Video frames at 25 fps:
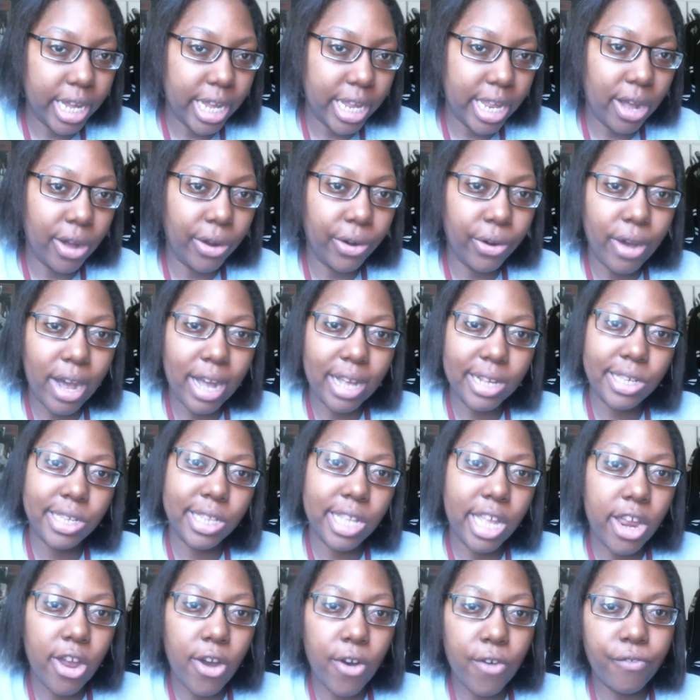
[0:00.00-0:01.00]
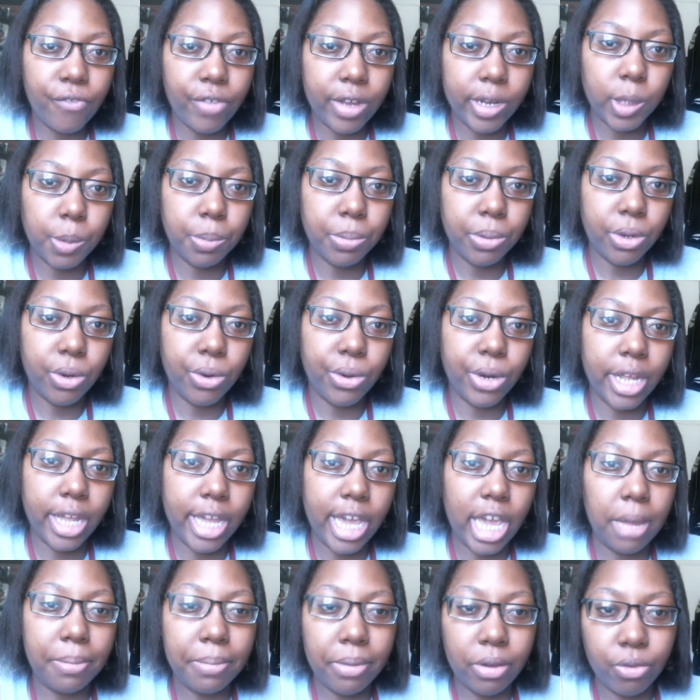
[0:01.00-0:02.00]
Y'all know I stay on Facebook on the
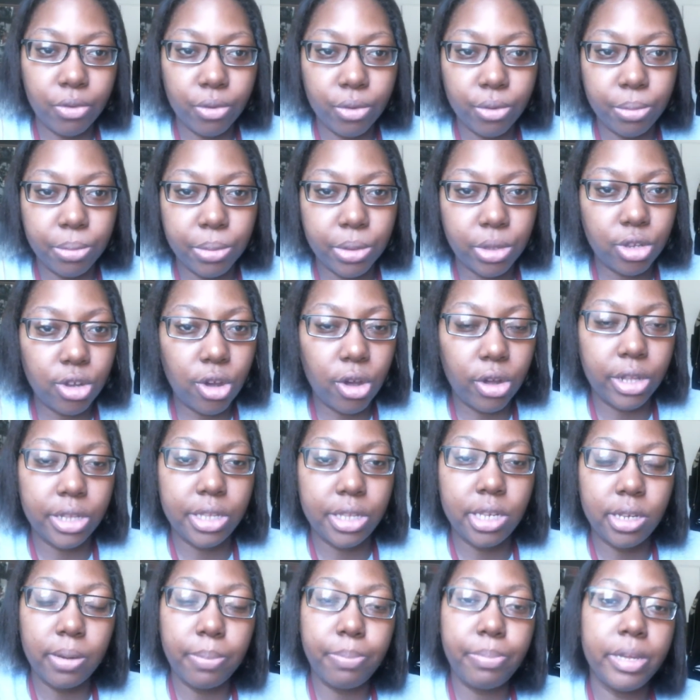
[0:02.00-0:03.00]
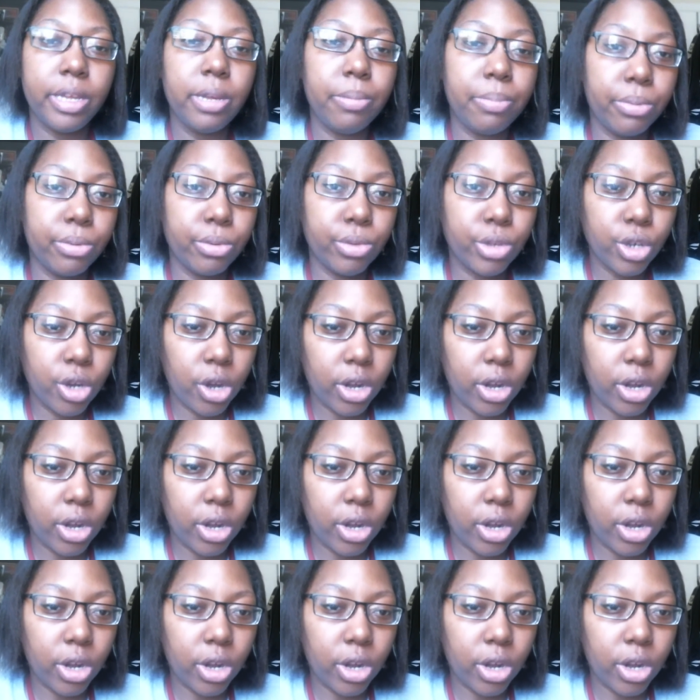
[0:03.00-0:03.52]
gaming groups, talking to the people,